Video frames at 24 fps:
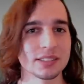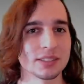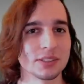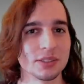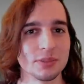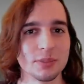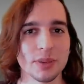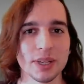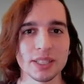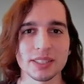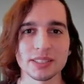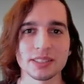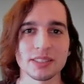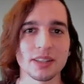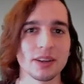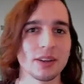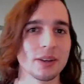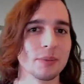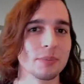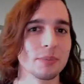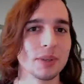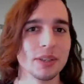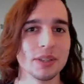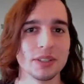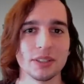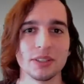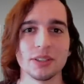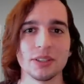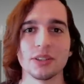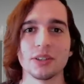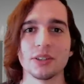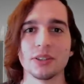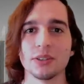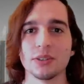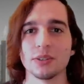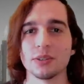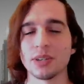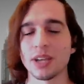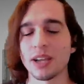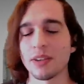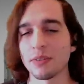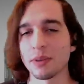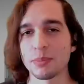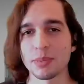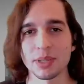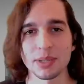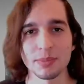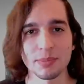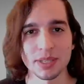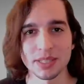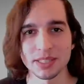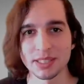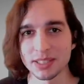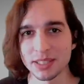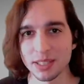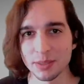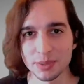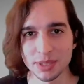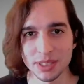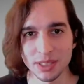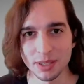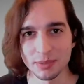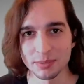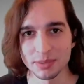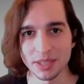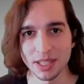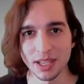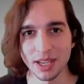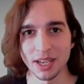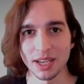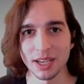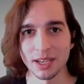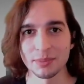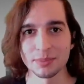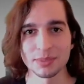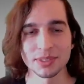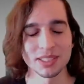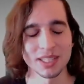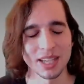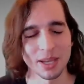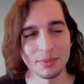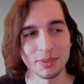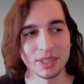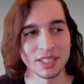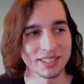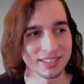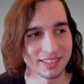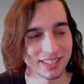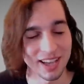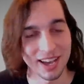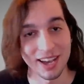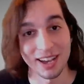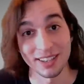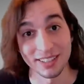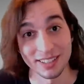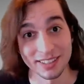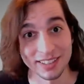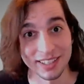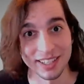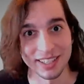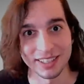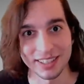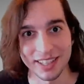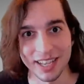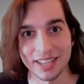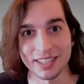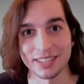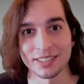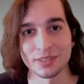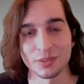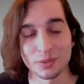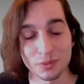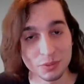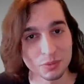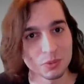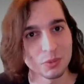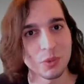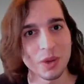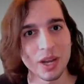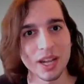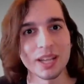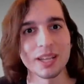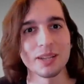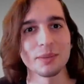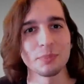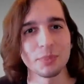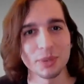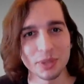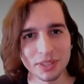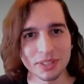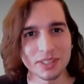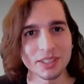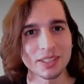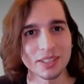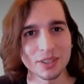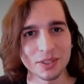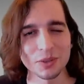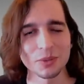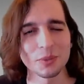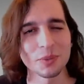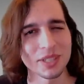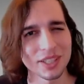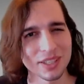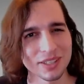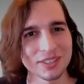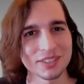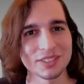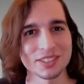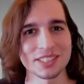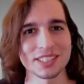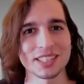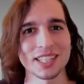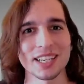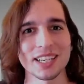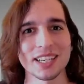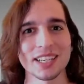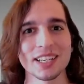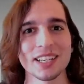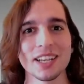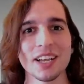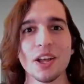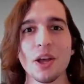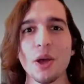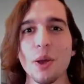You messed up. You know, everybody messes up sometimes. I mean, not in like that way, but you know, we understand.